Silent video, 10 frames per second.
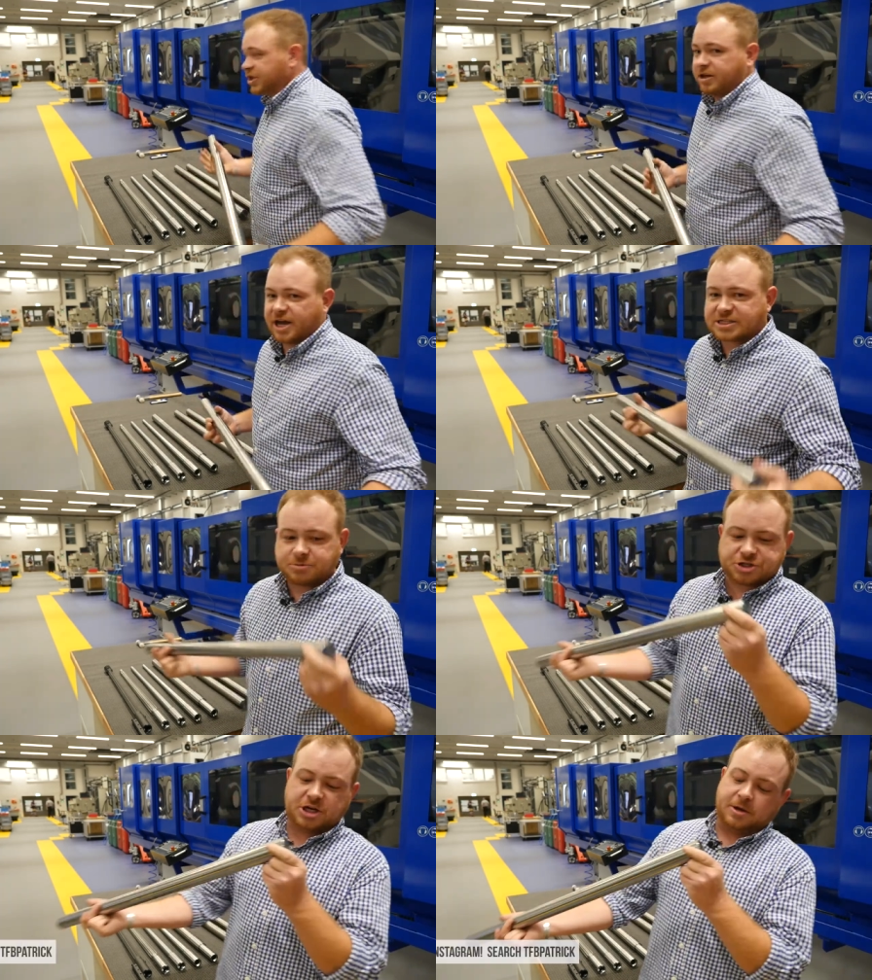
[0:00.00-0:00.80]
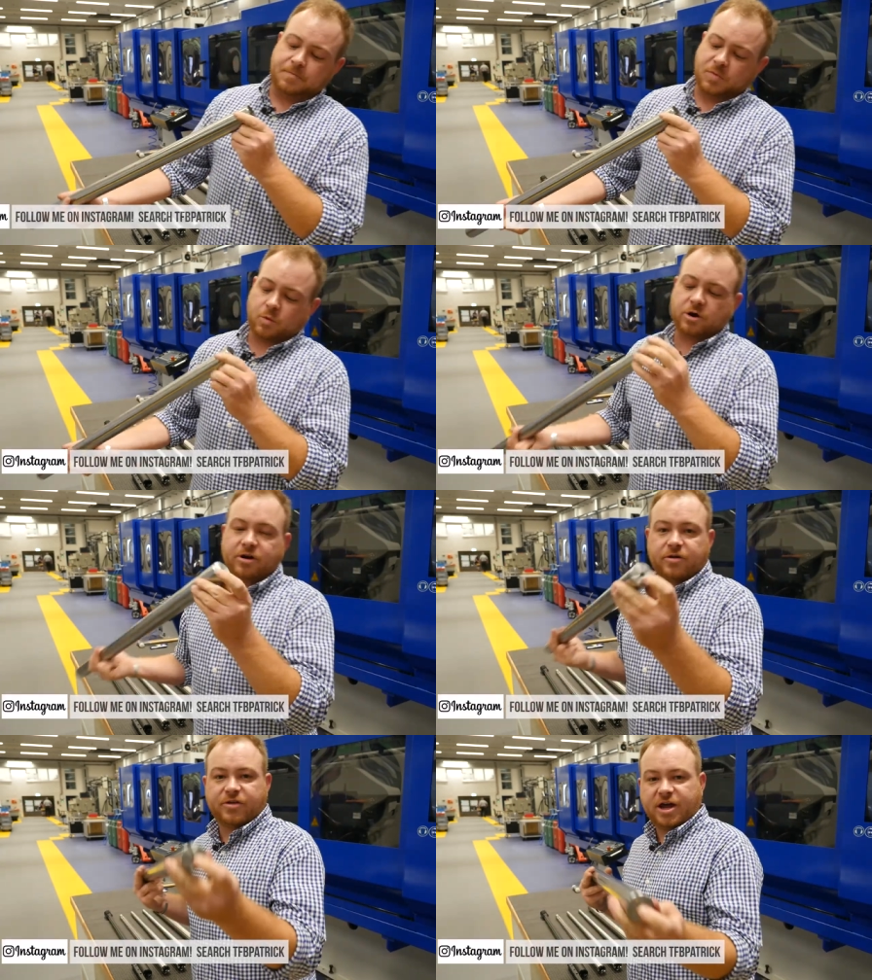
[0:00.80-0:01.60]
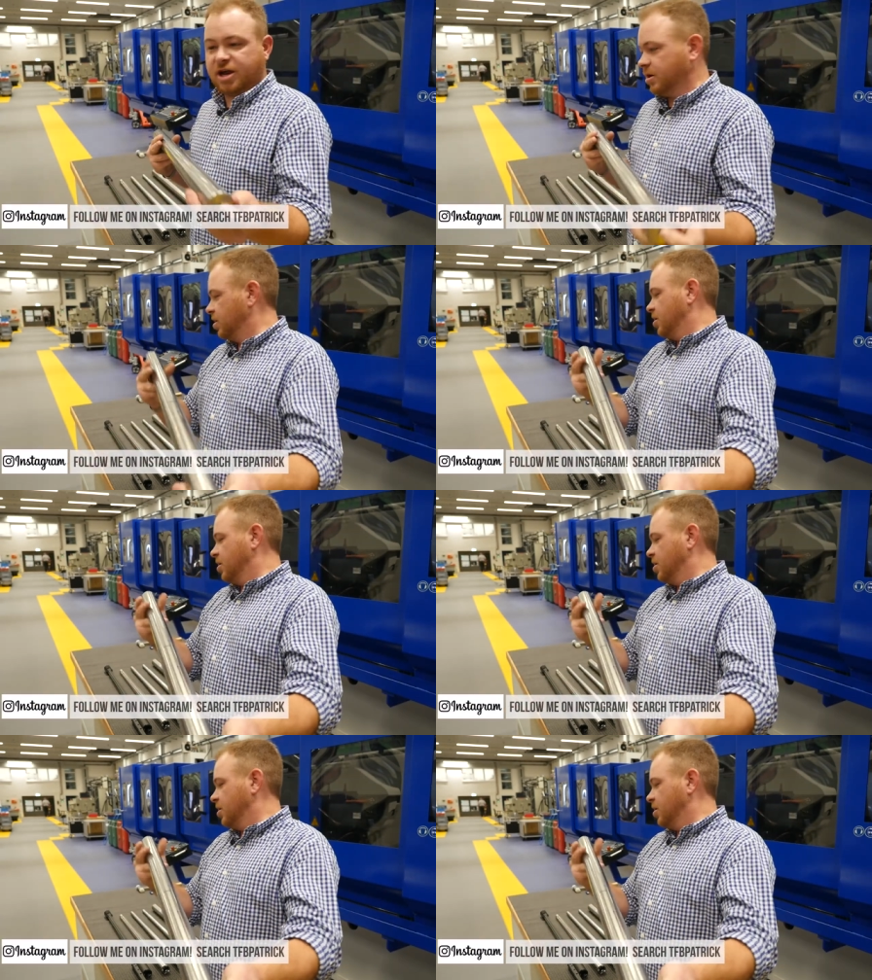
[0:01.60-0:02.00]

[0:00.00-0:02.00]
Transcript: to the next machine where they